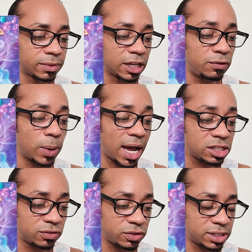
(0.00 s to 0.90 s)
If you
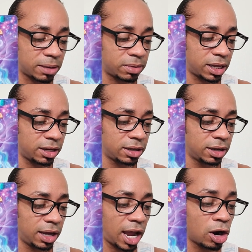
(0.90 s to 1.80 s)
ask for something
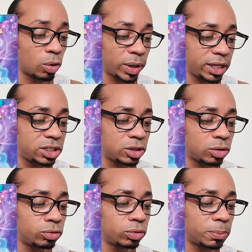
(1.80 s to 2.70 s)
and are willing to
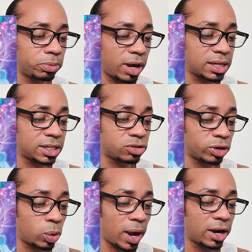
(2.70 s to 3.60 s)
go through the process
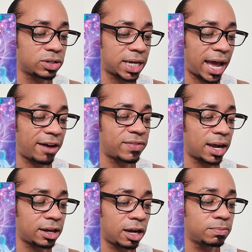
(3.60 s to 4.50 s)
required to have
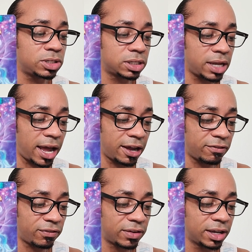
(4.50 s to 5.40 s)
that come to
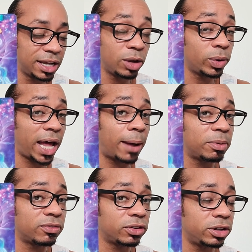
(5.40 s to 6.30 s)
life, it will
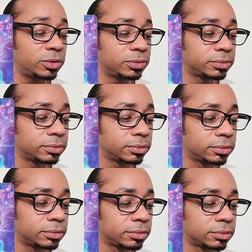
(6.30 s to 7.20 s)
happen for you.
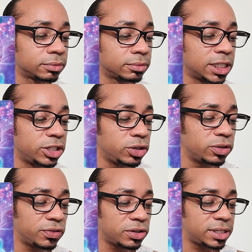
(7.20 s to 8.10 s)
The
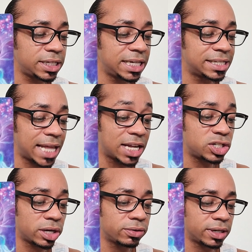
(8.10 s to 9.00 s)
universe is that
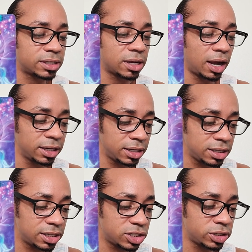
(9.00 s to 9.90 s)
generous,
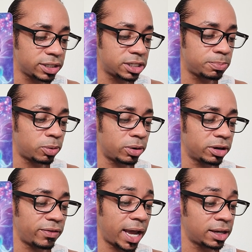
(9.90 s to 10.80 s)
unconditionally
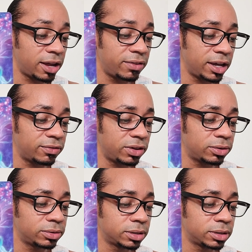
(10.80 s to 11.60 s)
supportive, and loving of you.